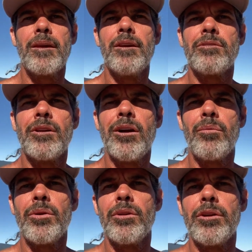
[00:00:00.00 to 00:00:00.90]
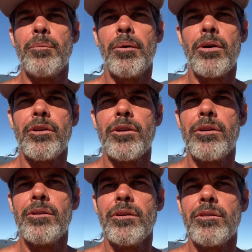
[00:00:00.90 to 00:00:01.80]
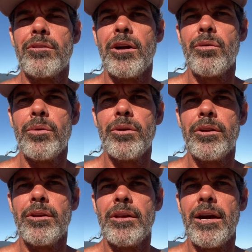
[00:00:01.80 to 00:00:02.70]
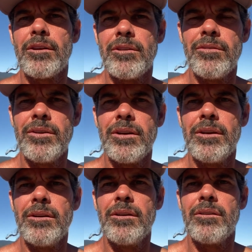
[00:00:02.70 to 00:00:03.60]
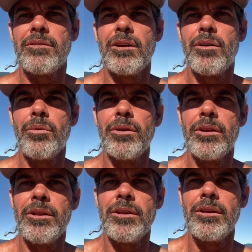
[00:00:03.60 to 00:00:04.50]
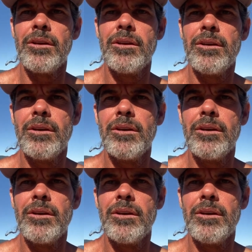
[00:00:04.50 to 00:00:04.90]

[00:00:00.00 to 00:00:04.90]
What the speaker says: it's not really the partner, it's not really the activity, it's not really the